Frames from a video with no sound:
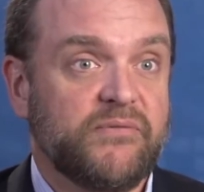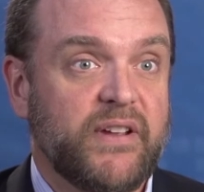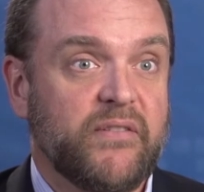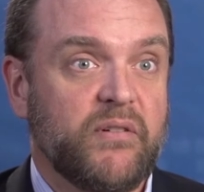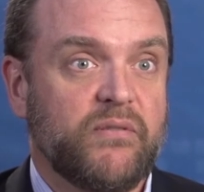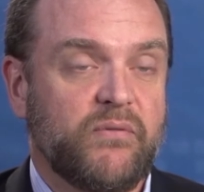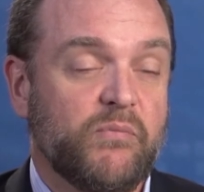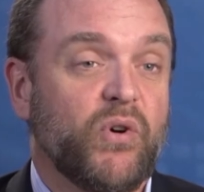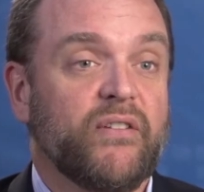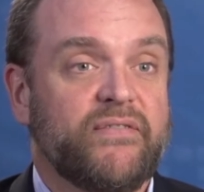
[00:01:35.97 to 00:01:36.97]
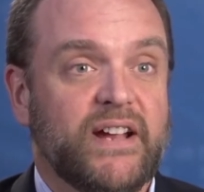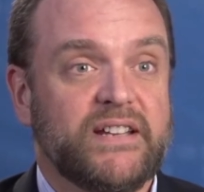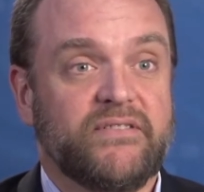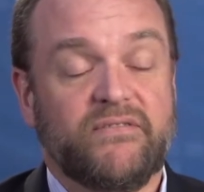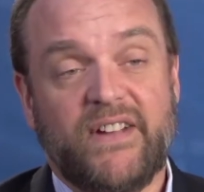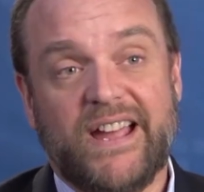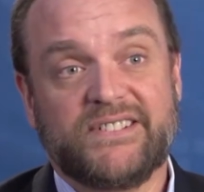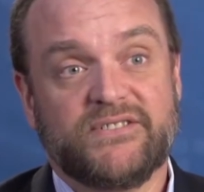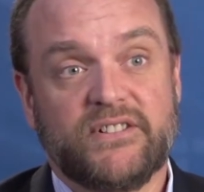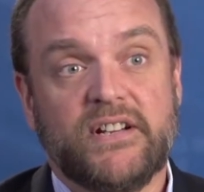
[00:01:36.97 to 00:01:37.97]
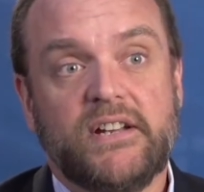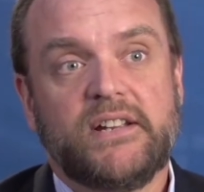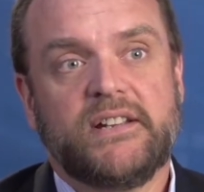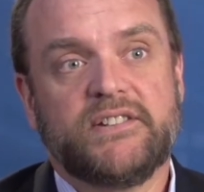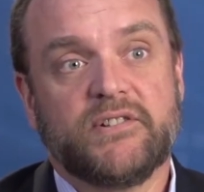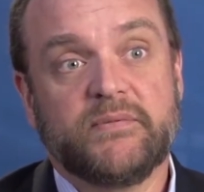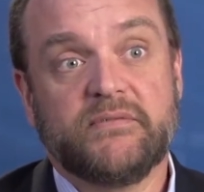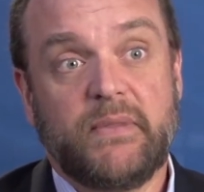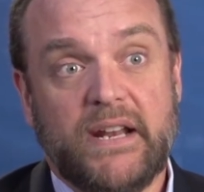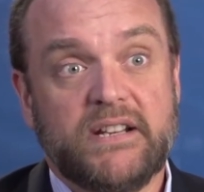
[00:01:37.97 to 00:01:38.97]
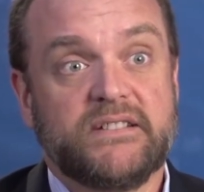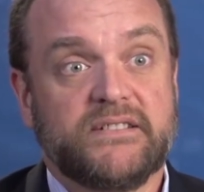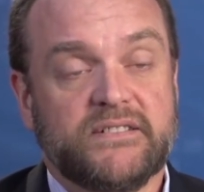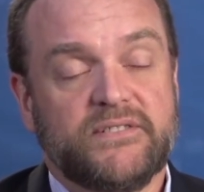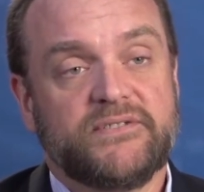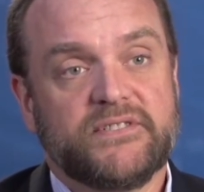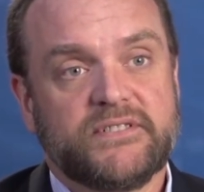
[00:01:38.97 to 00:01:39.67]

So we have a, we're more effective and faster in terms of managing these solutions.